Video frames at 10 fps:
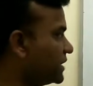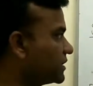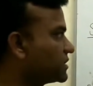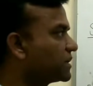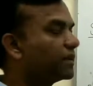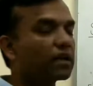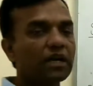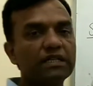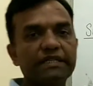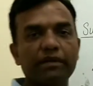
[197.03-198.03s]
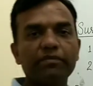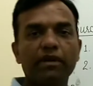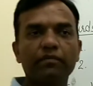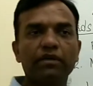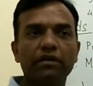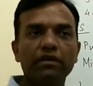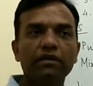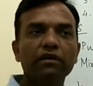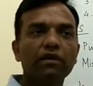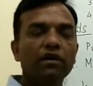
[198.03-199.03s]
understand the concept of
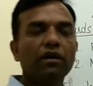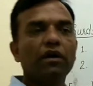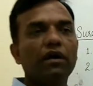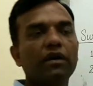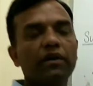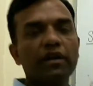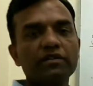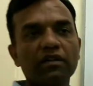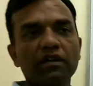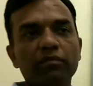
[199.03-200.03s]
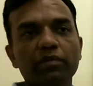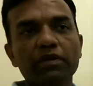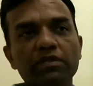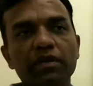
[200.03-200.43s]
the rational numbers.